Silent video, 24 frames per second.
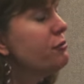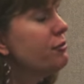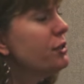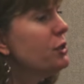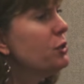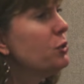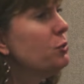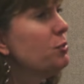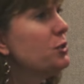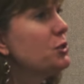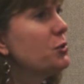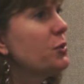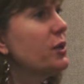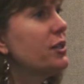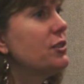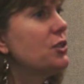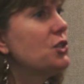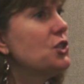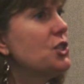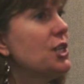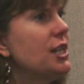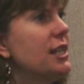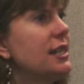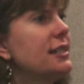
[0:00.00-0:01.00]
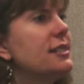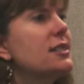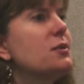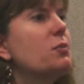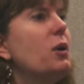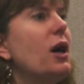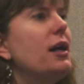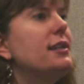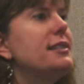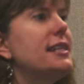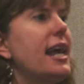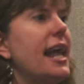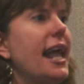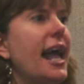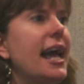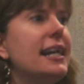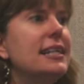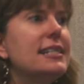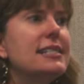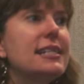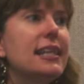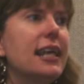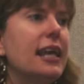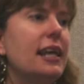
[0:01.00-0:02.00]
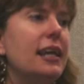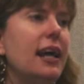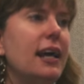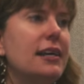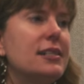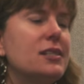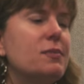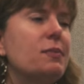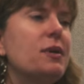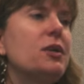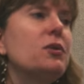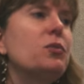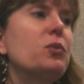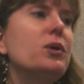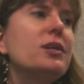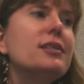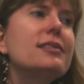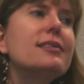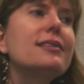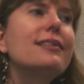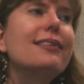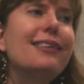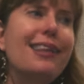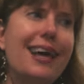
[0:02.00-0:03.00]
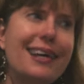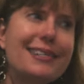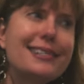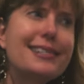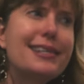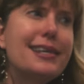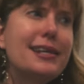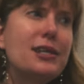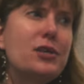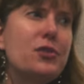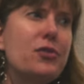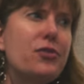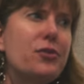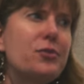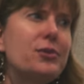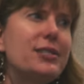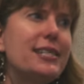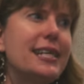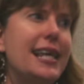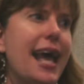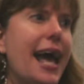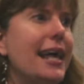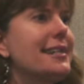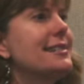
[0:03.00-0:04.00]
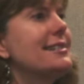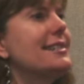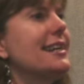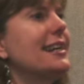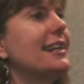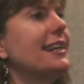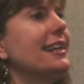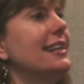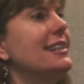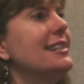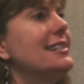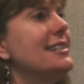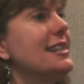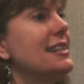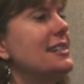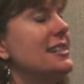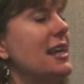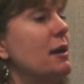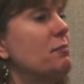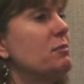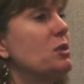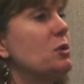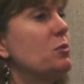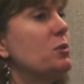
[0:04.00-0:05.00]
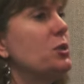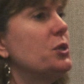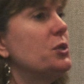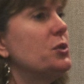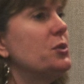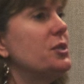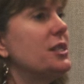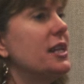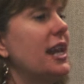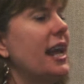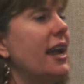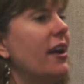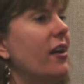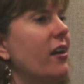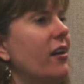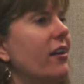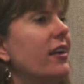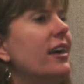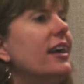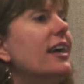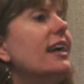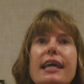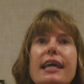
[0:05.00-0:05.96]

review between the sheets, while Diana's late husband was less than enthusiastic in his attempt to produce an heir.